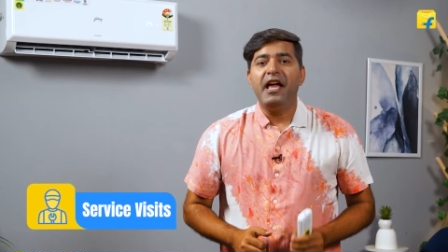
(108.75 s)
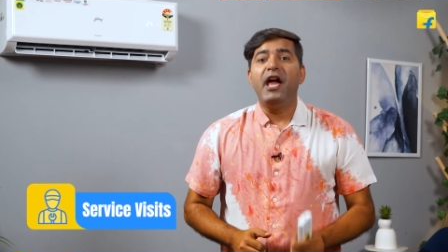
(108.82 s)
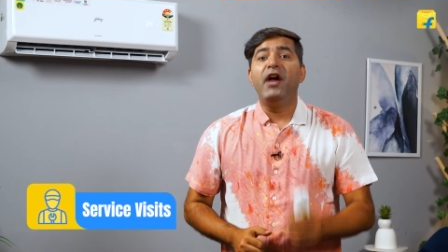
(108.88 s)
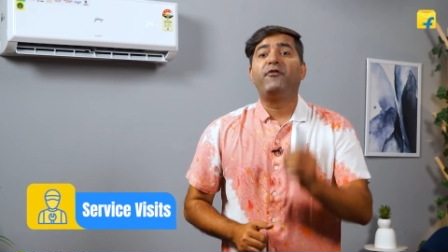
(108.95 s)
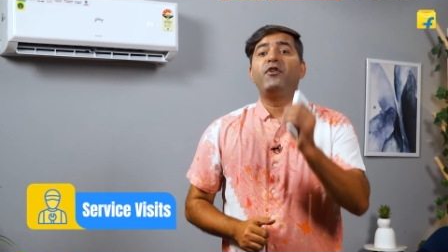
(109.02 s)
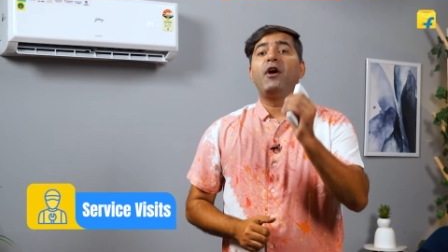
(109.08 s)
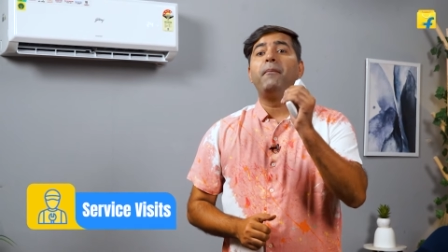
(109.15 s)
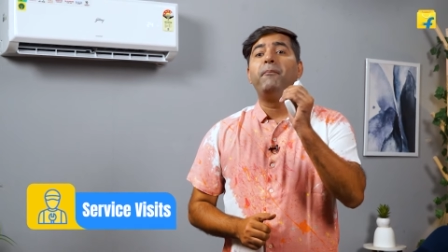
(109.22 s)

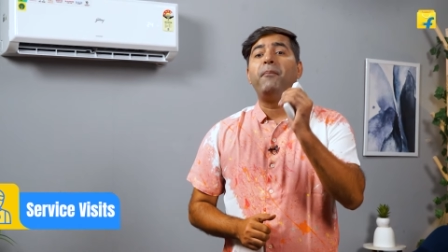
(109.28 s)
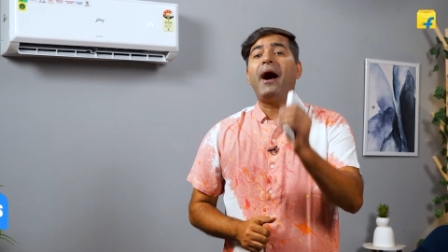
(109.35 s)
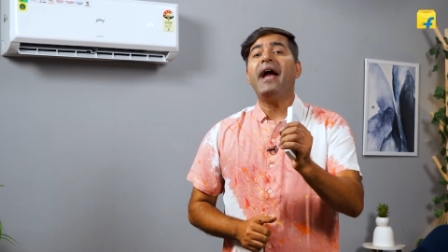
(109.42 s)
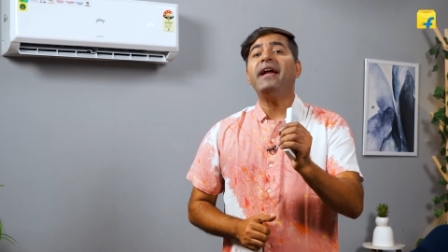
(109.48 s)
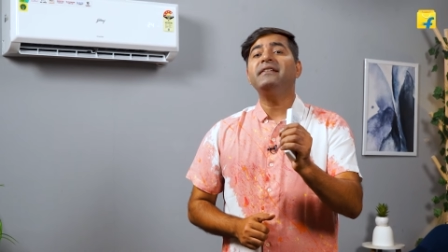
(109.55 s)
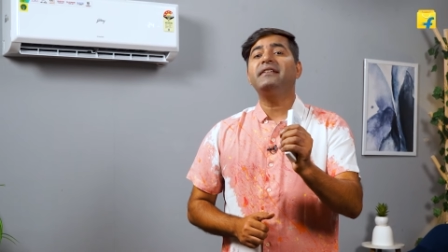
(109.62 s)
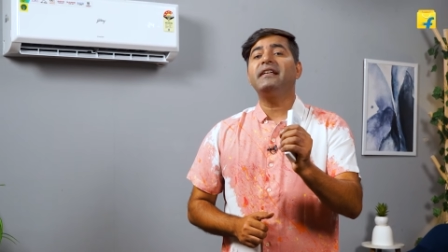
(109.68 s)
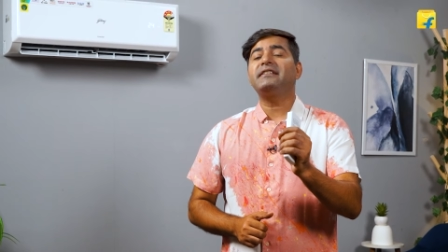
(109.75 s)
If you're
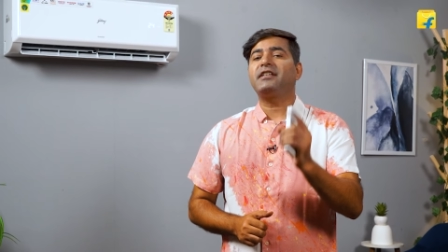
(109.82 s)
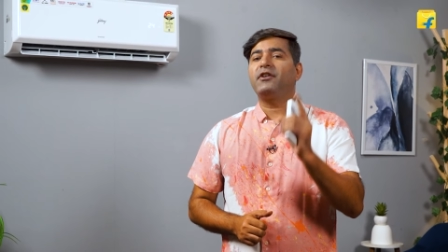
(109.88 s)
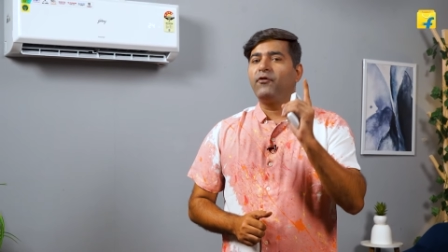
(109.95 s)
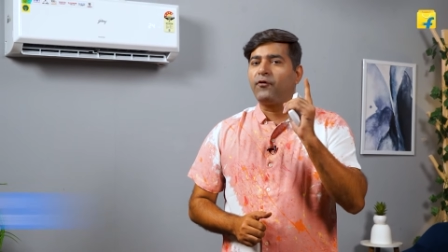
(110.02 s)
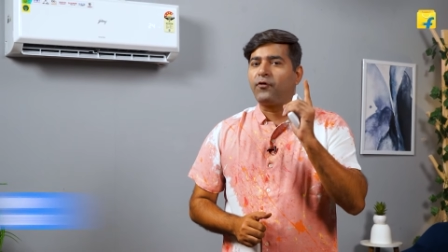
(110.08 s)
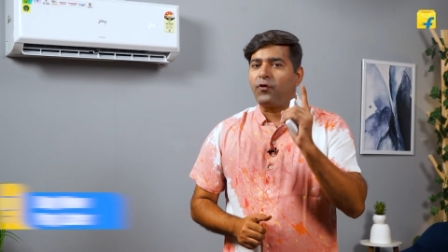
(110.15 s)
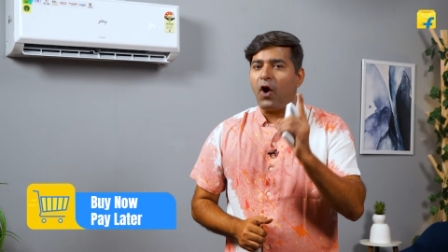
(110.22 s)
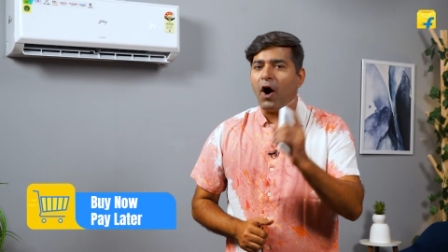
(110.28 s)
buying this
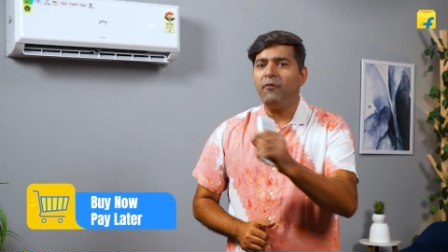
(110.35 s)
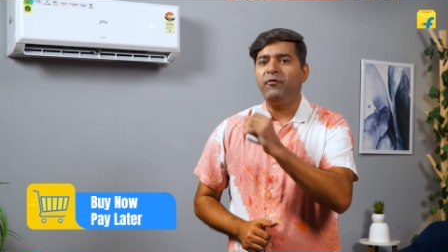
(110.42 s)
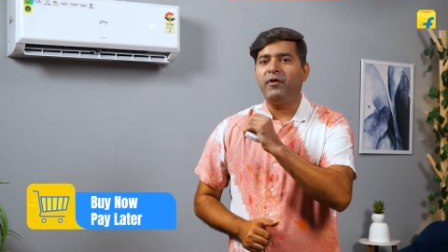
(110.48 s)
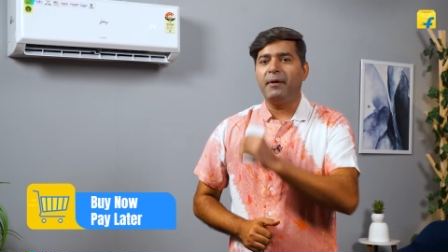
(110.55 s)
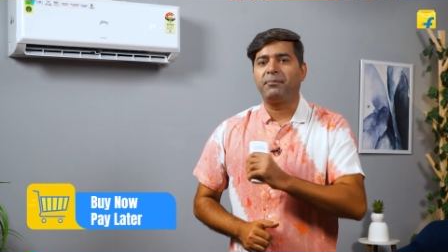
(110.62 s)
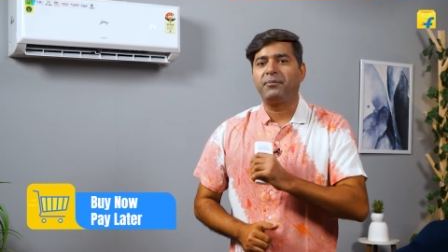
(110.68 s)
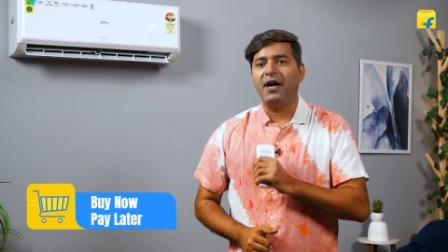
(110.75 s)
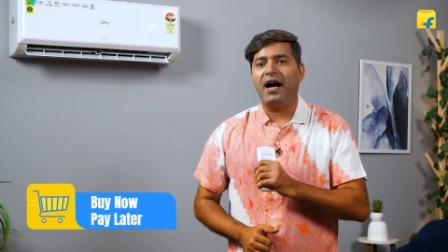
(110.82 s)
from
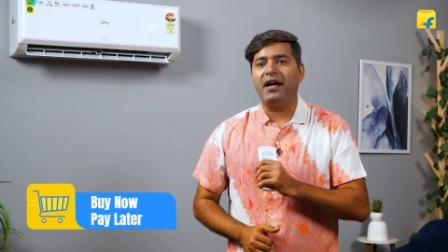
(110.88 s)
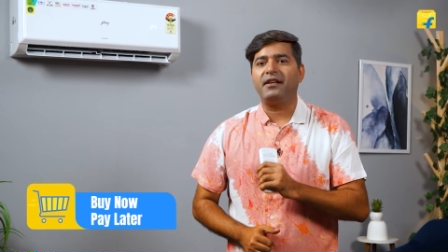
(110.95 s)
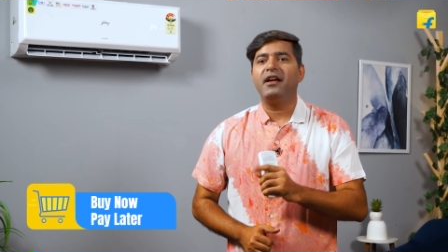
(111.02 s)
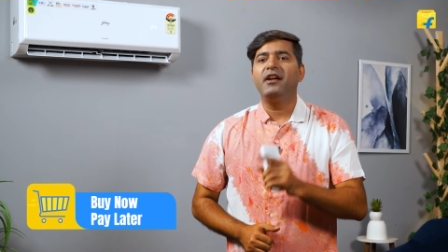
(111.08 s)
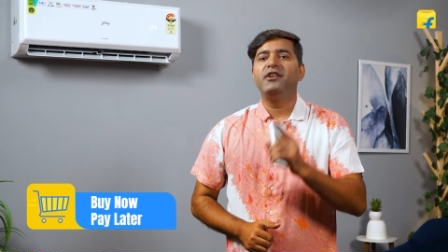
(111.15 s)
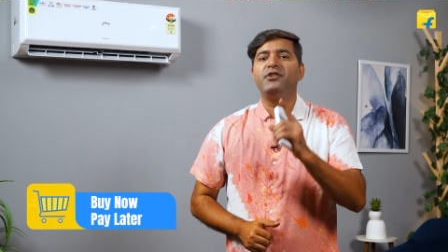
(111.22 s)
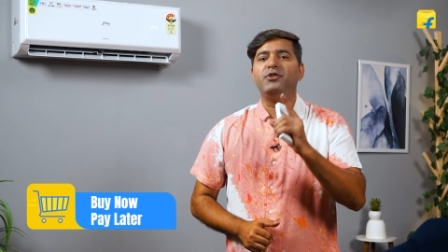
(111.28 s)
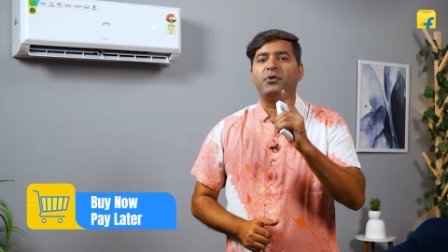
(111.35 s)
Flipkart,